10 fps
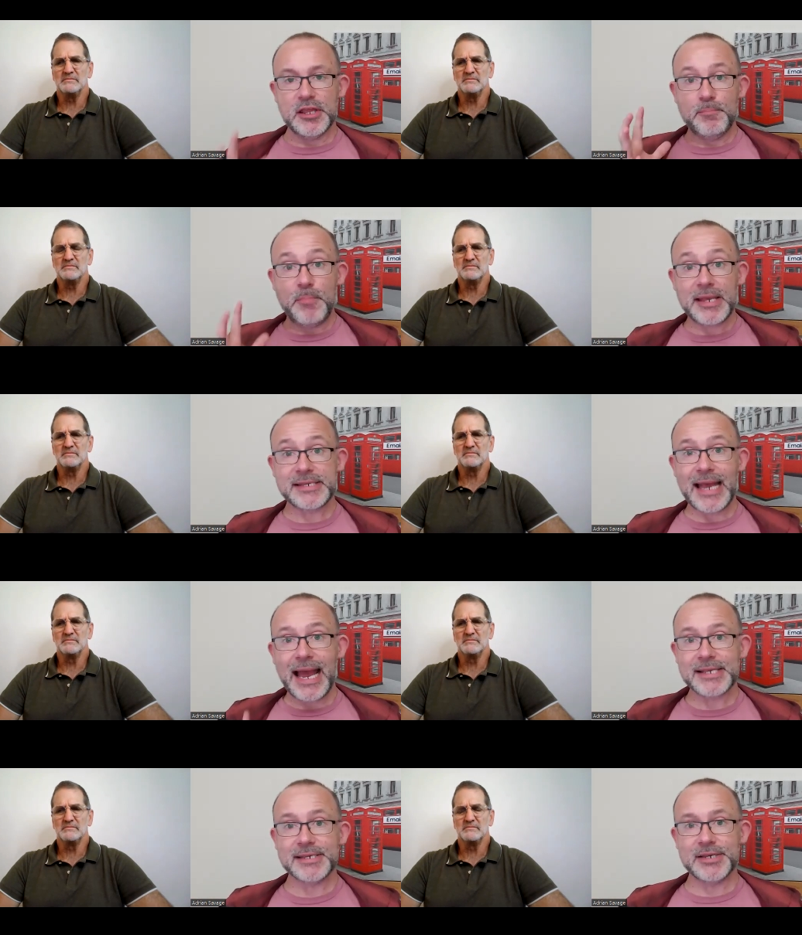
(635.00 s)
Speaker 1: the best
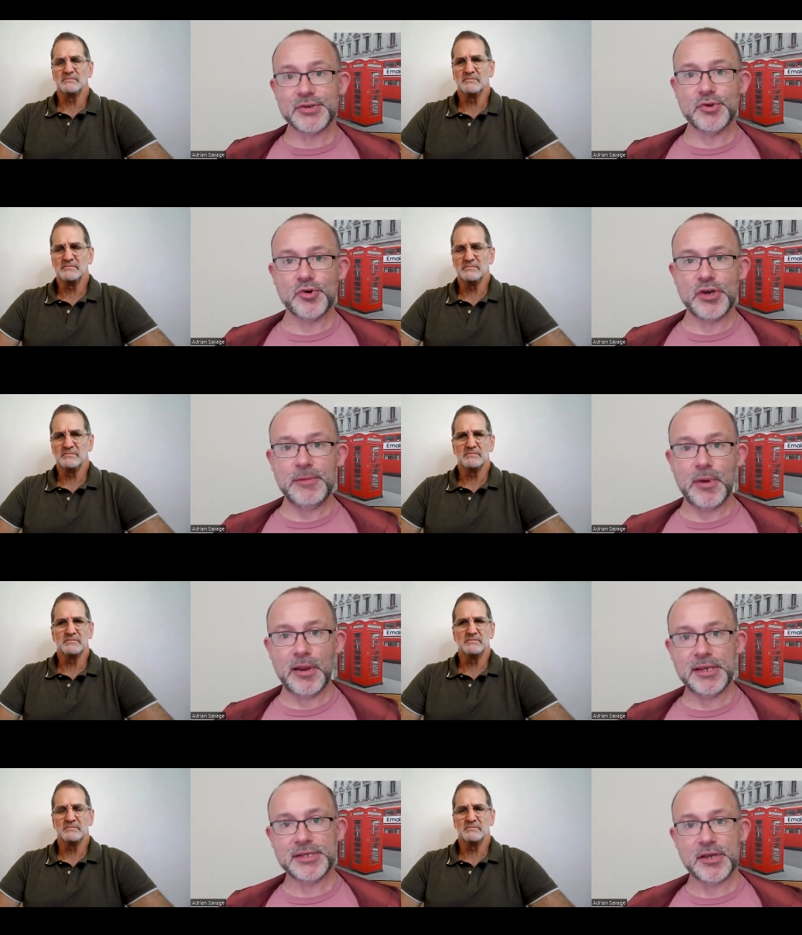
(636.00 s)
assets on your email
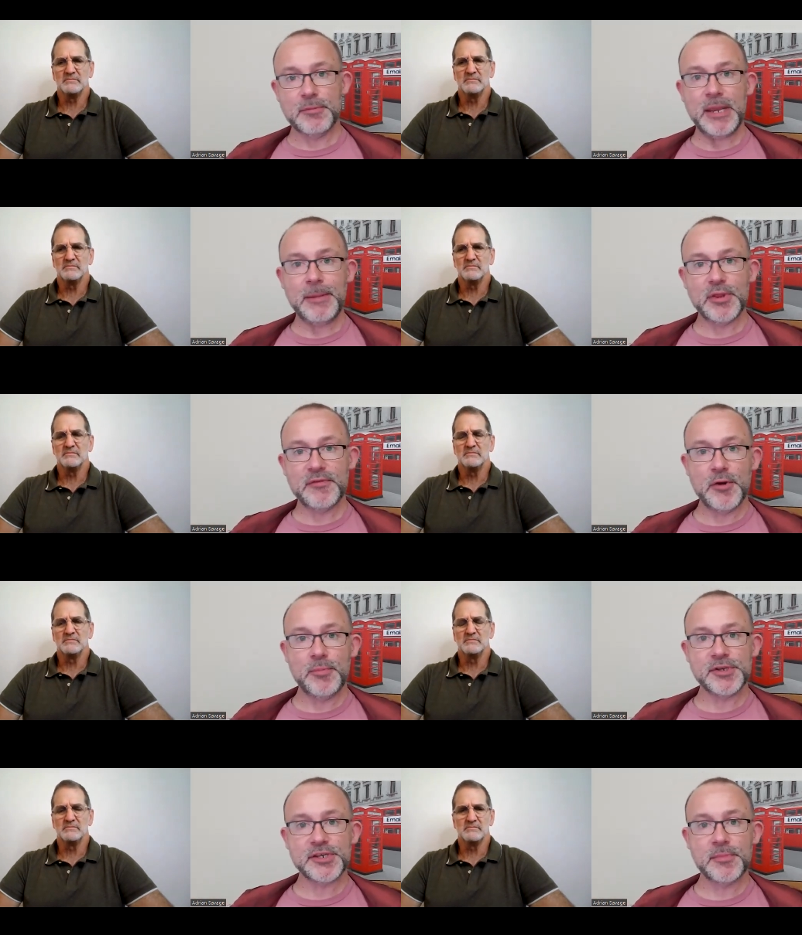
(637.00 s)
list are the people that have
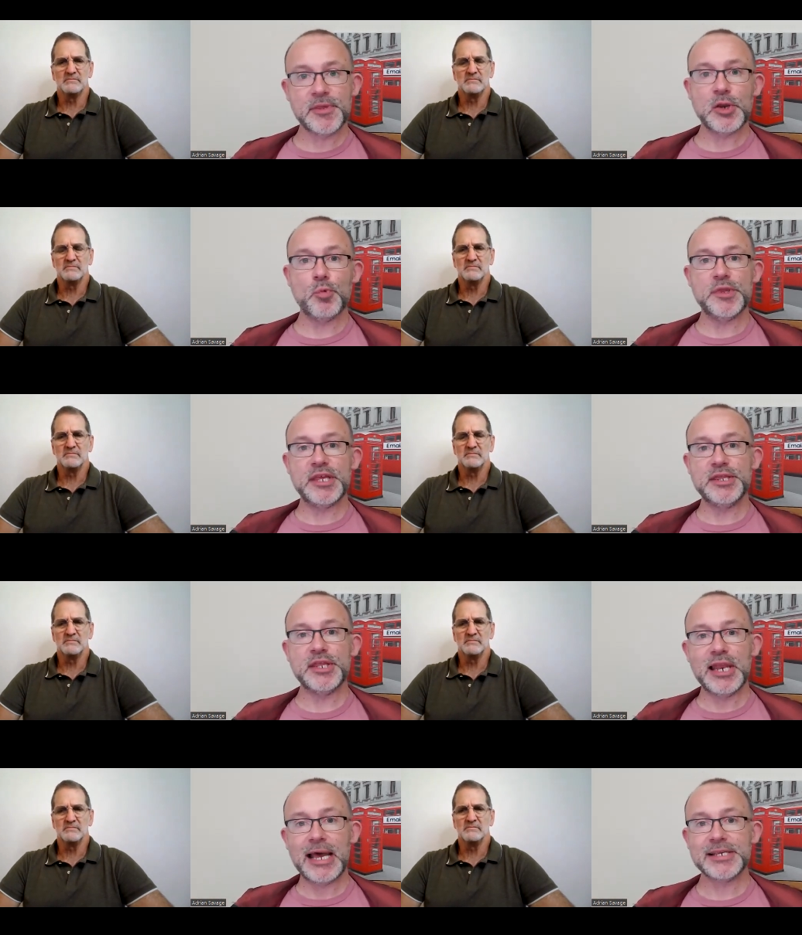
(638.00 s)
opened something within the
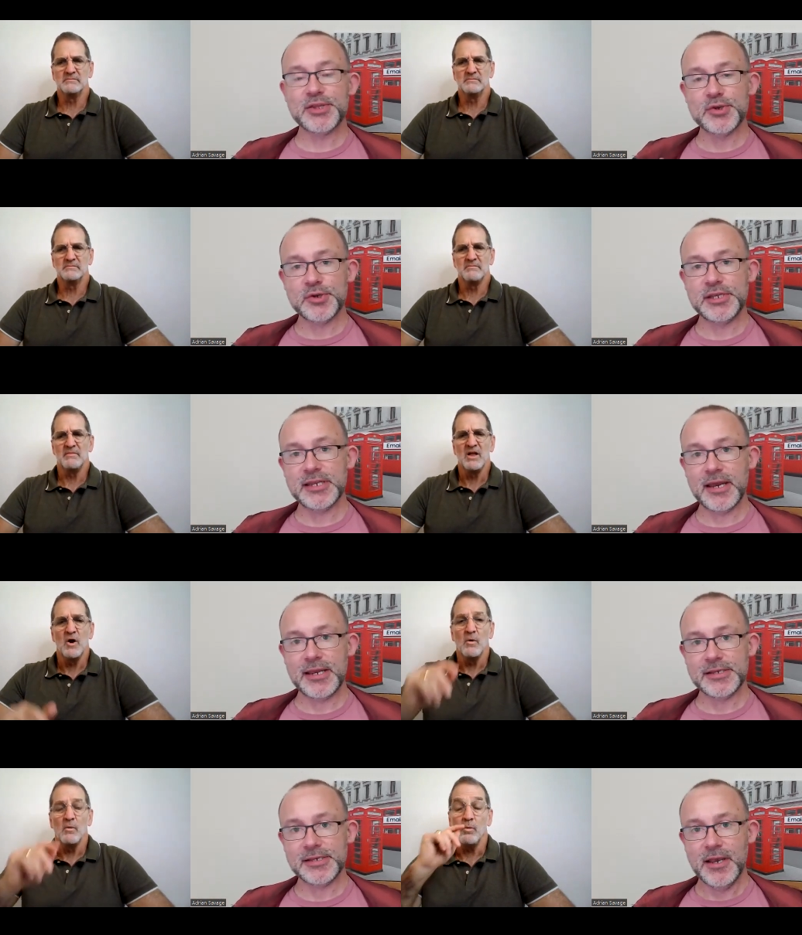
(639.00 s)
last 30
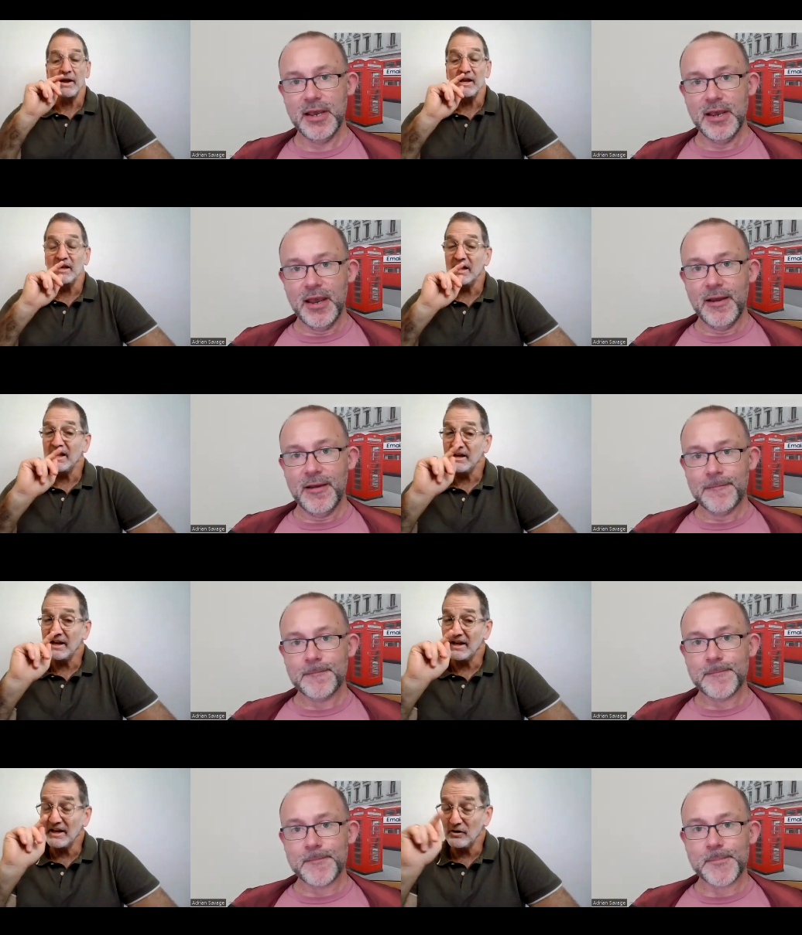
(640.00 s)
days.
Speaker 2: Right. And
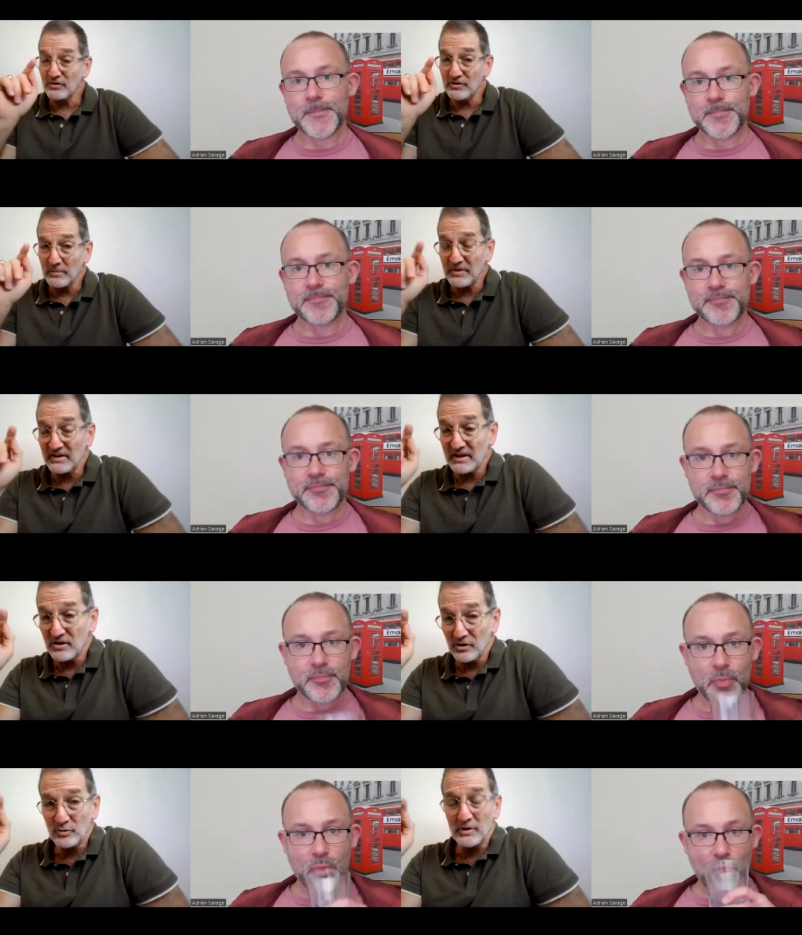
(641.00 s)
and and here's something
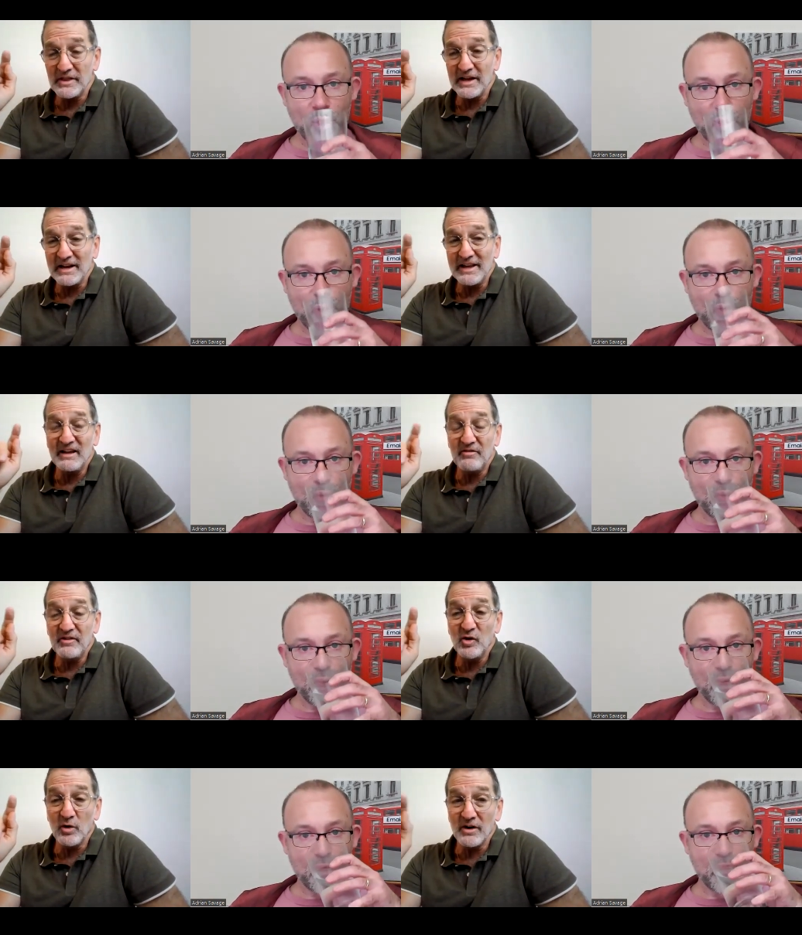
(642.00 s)
that goes with that.
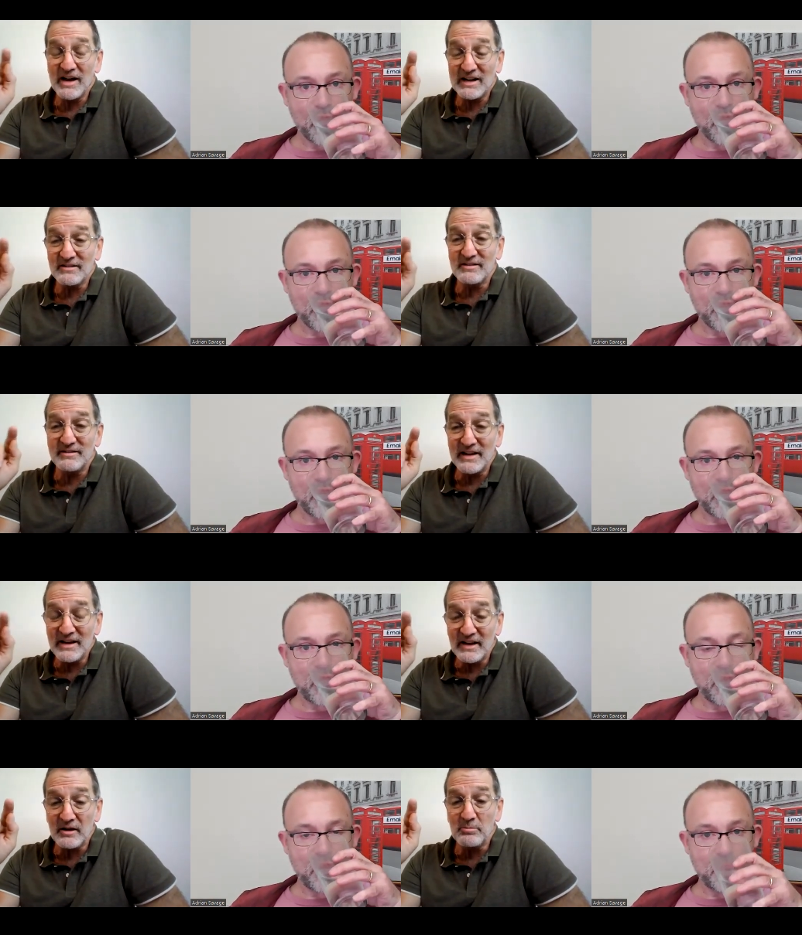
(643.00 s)
If you're not
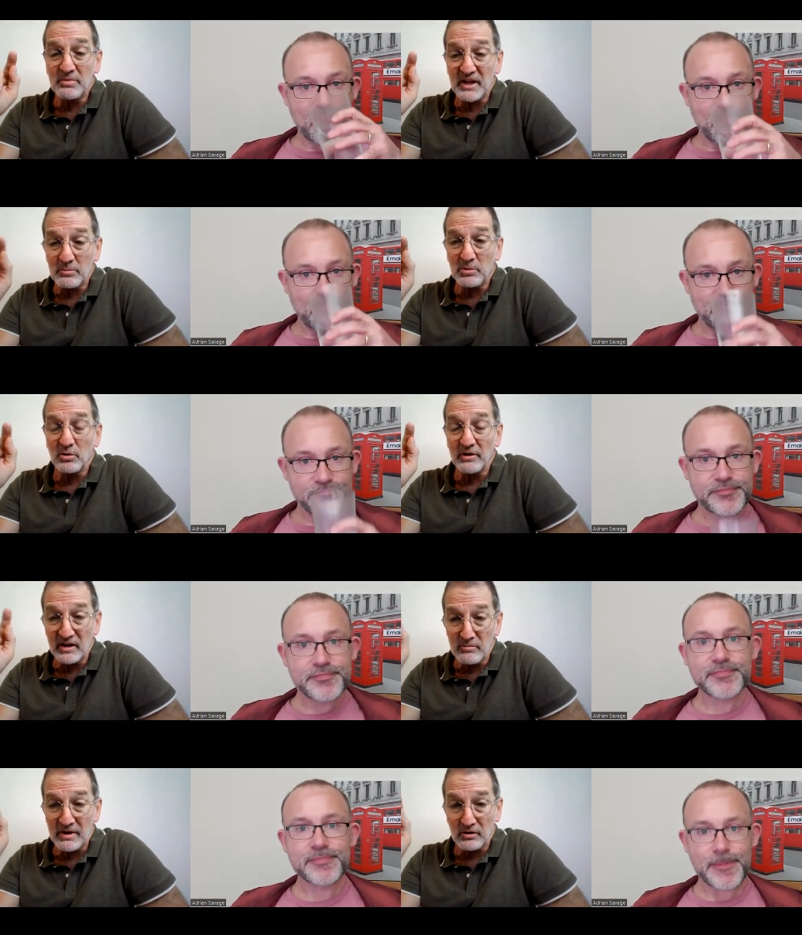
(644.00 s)
sending
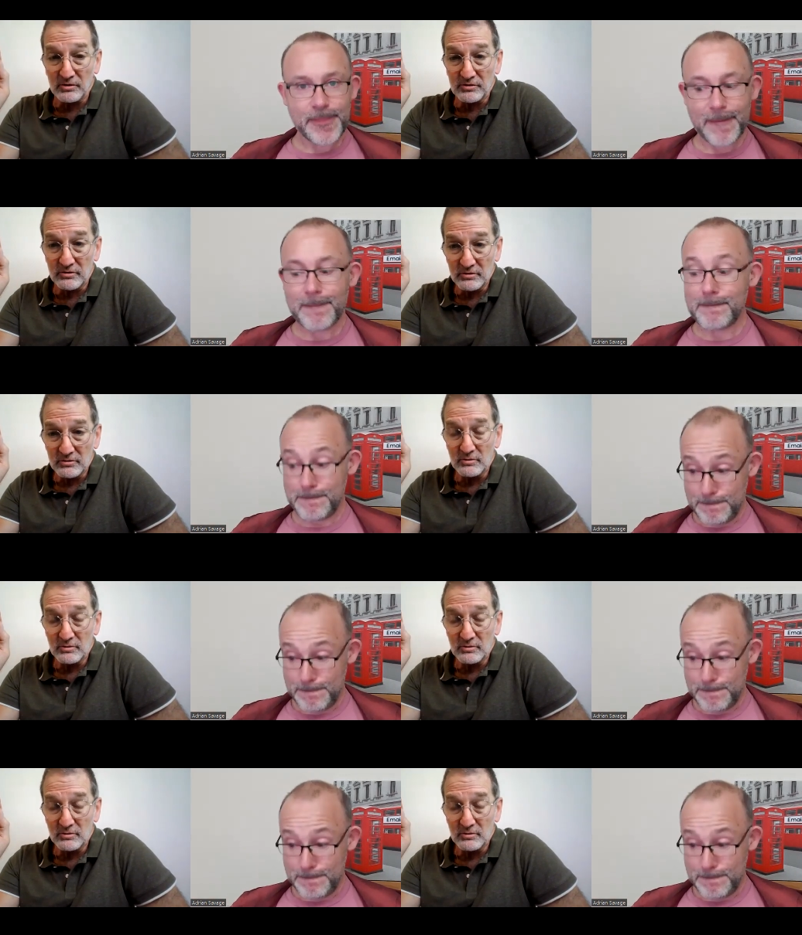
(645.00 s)
people emails